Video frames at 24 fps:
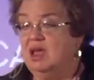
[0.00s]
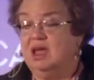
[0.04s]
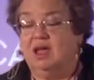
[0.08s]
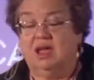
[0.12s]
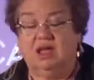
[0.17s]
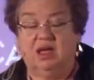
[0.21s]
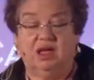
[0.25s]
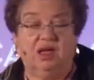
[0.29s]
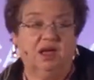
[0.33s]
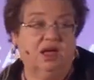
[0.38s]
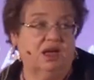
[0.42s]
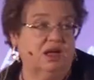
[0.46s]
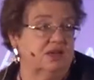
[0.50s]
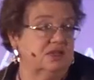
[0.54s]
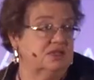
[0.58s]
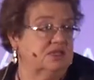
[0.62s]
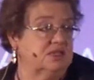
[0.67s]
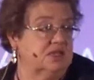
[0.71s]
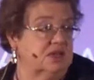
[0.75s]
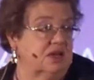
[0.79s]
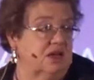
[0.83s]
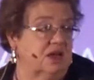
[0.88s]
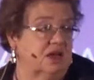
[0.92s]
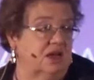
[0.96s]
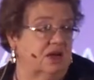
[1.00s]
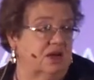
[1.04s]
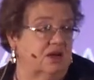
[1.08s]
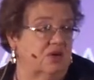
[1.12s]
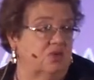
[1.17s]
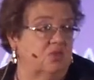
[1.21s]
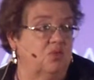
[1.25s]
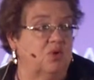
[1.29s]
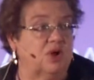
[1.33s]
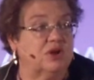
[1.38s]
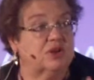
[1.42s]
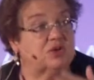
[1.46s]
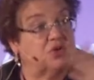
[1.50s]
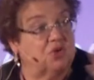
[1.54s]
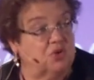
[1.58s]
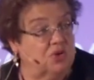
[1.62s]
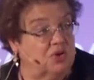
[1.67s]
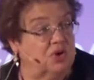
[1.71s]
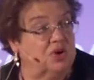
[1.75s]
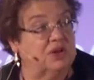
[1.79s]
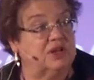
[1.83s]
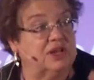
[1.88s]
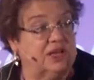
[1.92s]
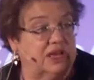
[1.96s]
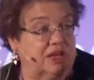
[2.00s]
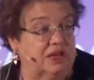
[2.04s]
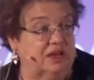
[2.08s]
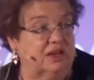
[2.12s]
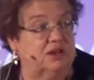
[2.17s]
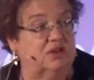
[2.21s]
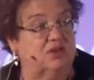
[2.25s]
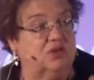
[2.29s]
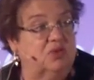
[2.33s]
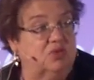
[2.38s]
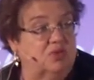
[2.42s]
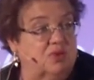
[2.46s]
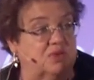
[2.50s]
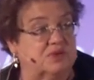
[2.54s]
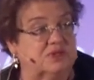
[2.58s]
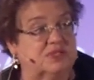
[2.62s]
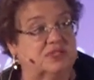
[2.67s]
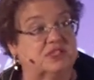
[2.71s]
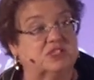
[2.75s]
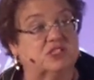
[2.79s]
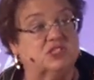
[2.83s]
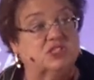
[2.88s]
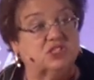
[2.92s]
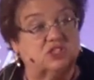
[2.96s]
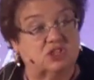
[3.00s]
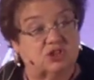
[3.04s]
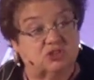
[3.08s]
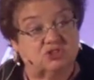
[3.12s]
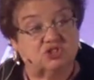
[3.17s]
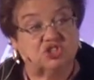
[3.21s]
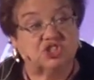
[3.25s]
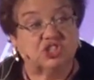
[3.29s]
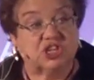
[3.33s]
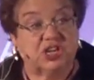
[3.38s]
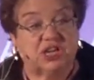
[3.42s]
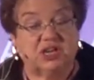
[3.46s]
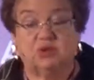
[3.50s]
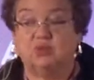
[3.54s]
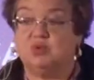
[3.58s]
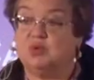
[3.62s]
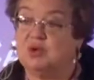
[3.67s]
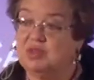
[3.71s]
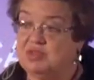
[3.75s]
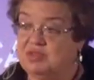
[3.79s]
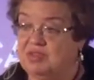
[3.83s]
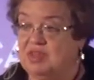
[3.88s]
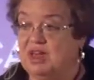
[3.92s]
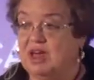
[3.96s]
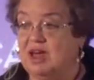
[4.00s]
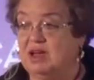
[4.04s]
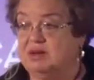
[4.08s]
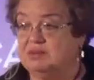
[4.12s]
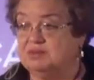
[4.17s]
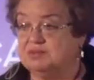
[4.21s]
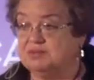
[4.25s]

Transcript: and uh, what correlated or what was associated with that.